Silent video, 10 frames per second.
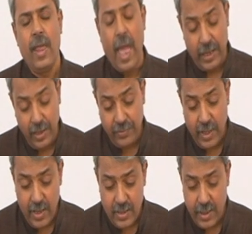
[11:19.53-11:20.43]
And if
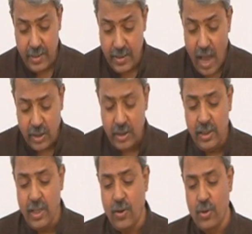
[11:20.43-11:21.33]
there is a reduction
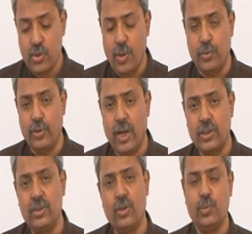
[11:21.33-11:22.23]
in the cost of
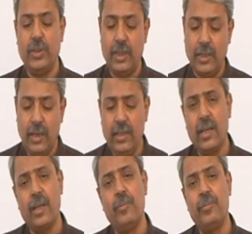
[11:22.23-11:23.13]
production, automatically
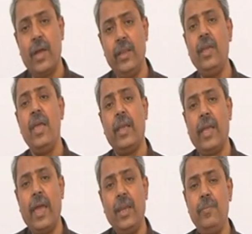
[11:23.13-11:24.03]
the company
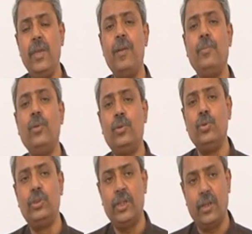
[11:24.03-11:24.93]
can be able
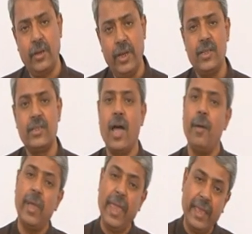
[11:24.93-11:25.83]
to generate
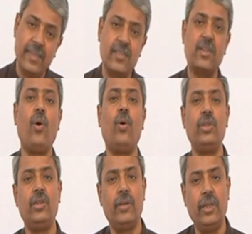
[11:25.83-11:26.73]
some
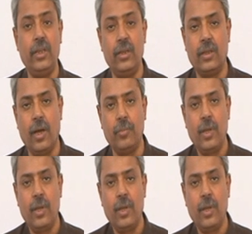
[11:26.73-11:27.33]
extraordinary income